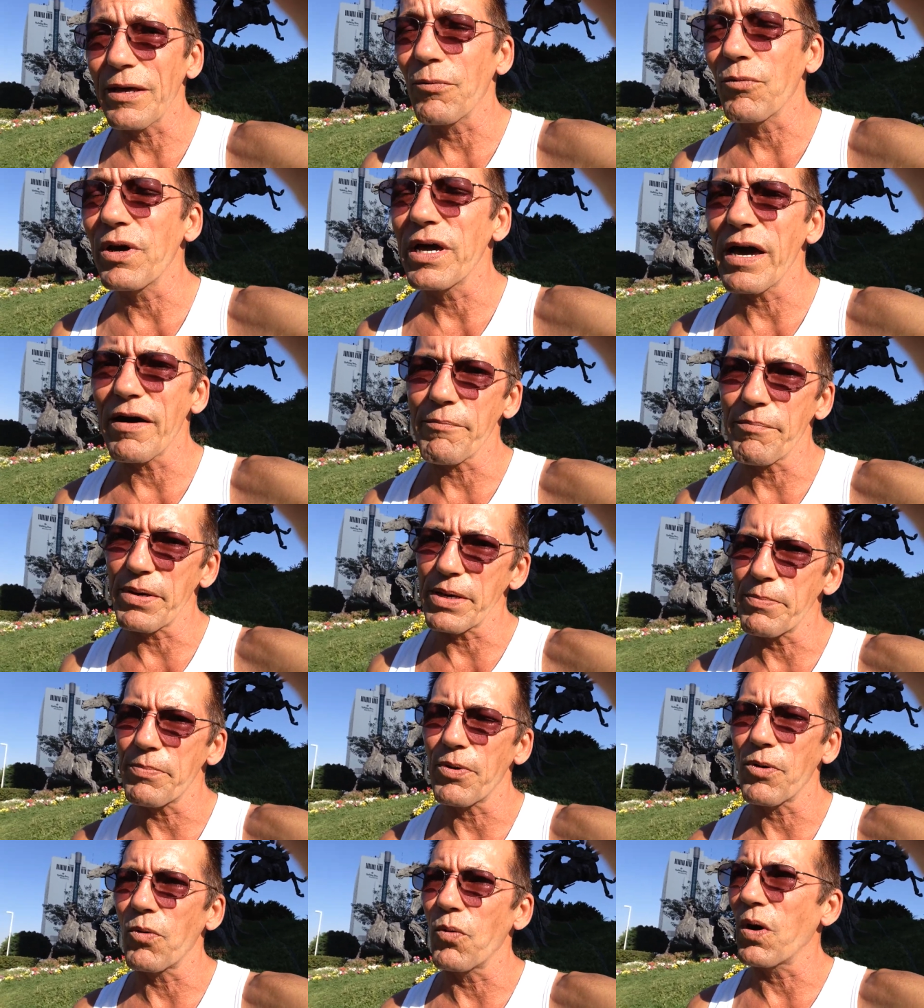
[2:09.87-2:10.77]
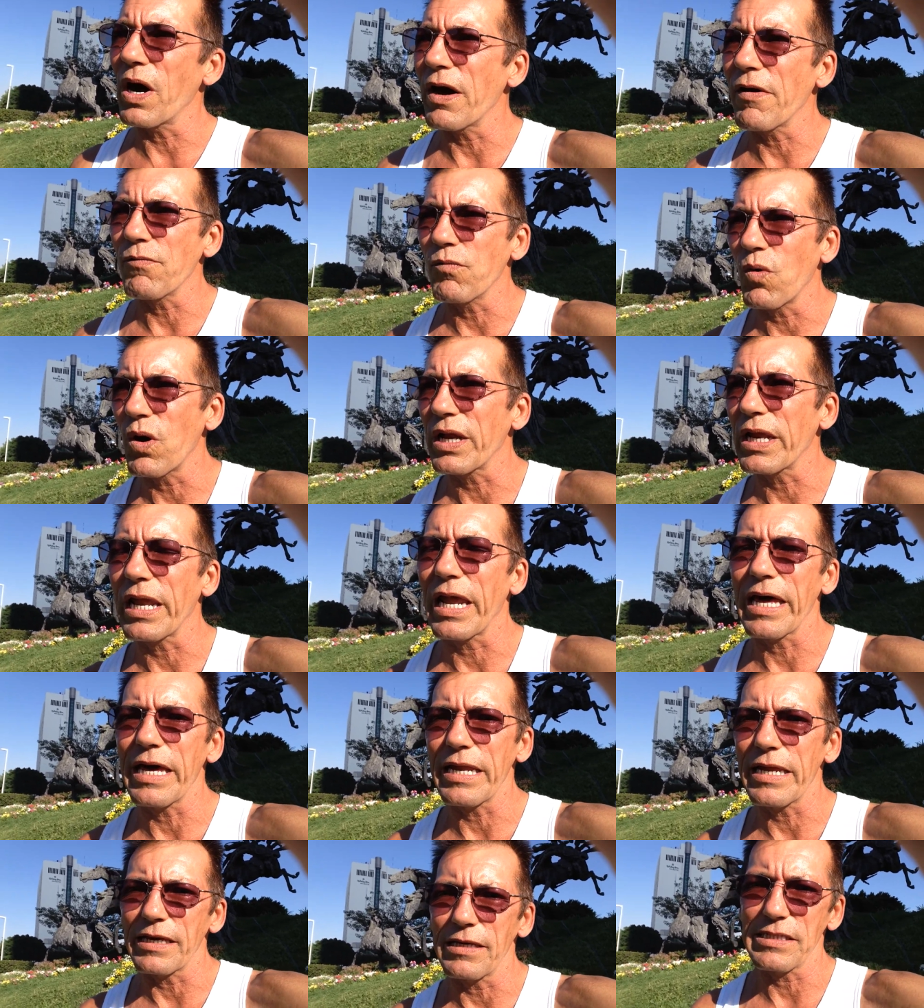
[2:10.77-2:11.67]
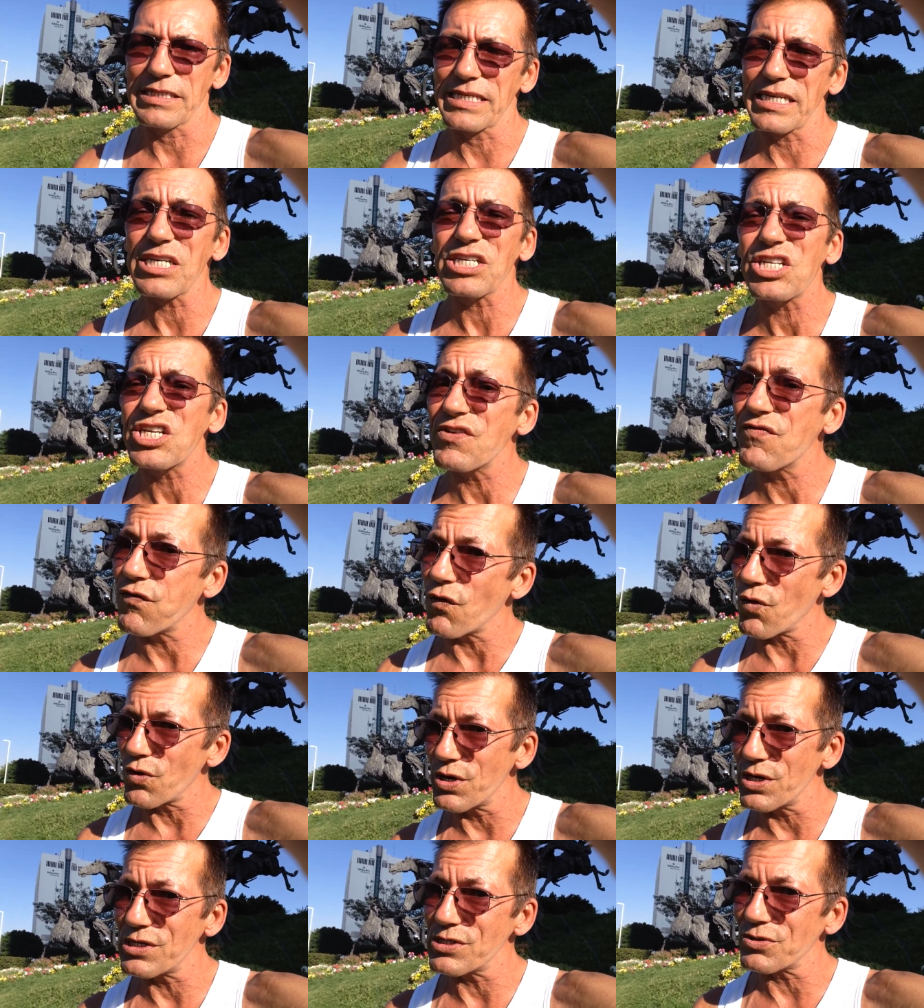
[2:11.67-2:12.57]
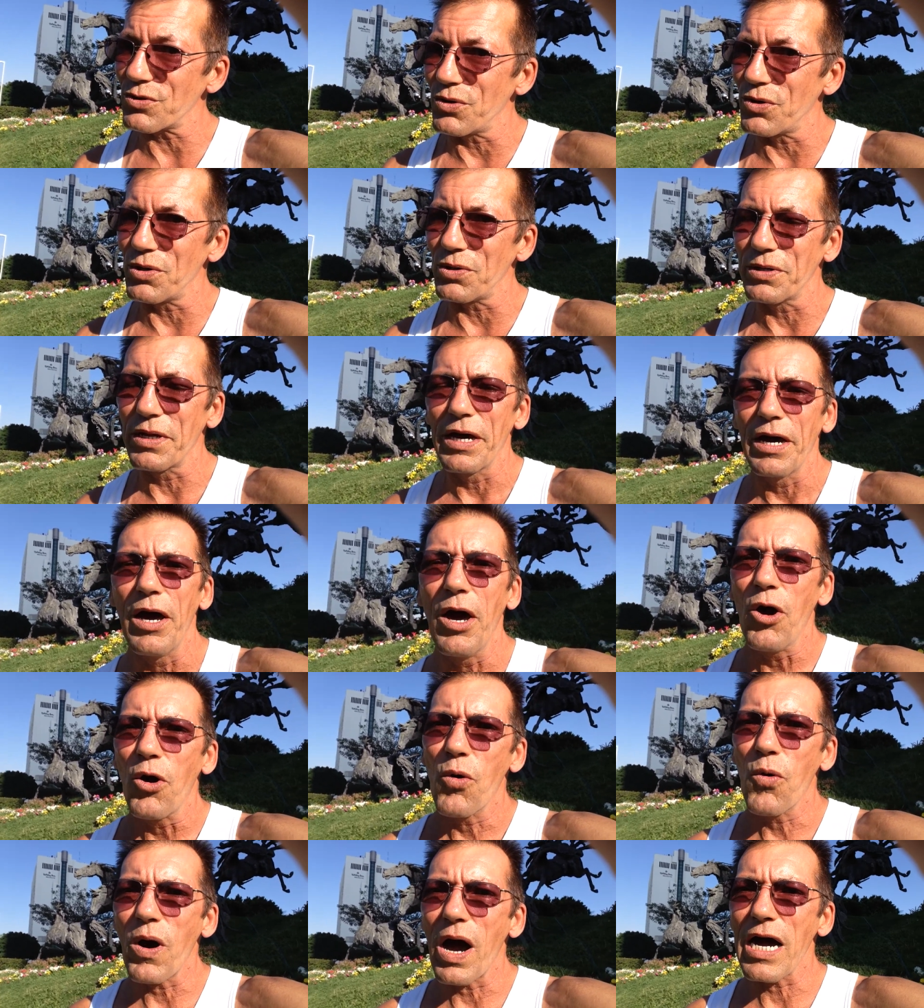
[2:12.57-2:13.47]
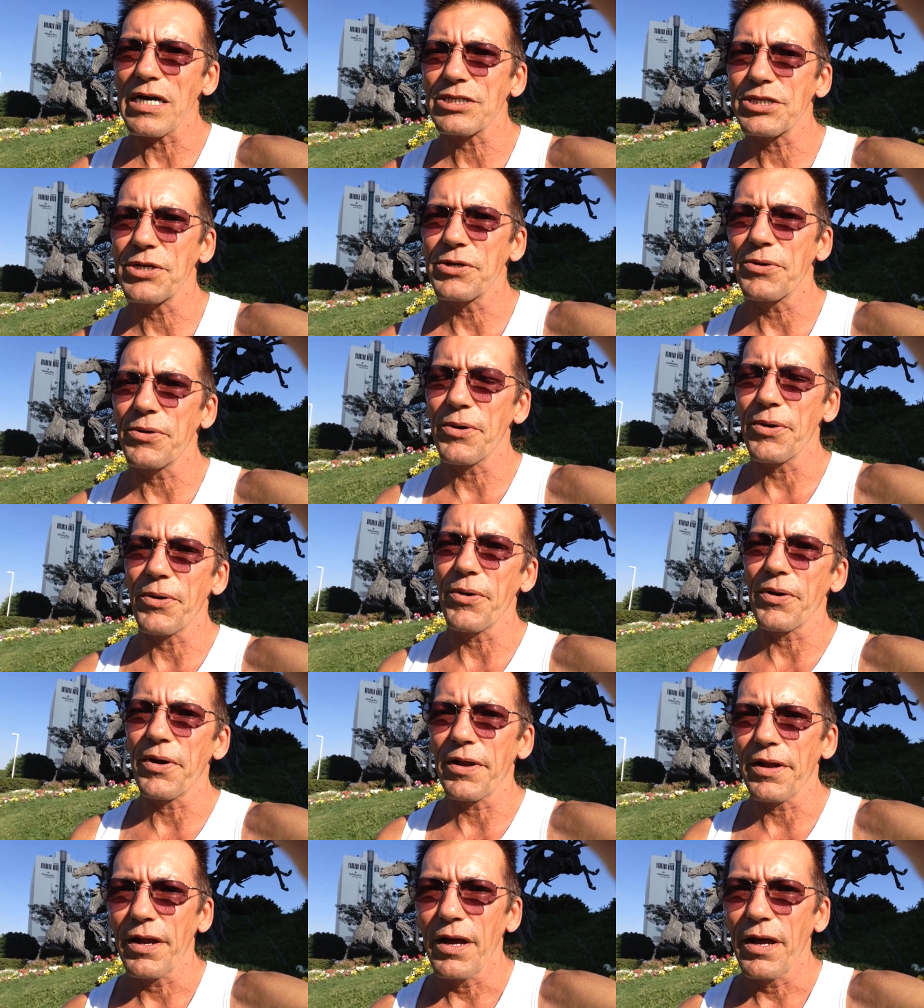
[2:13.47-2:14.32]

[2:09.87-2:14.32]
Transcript: And we have people. We have one lady is 64 years old who actually earned